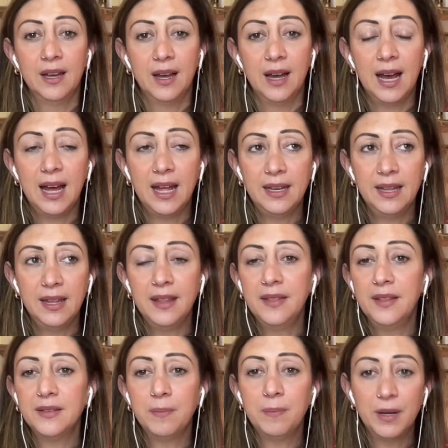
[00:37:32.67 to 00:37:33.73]
And then
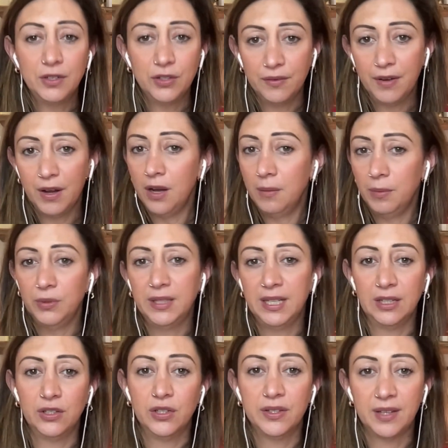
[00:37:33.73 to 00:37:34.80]
there's a bunch of herbal
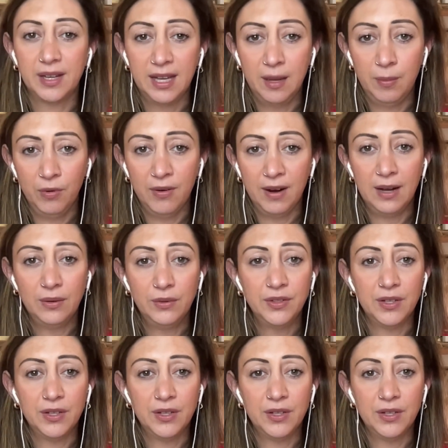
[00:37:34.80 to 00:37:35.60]
tinctures I keep around.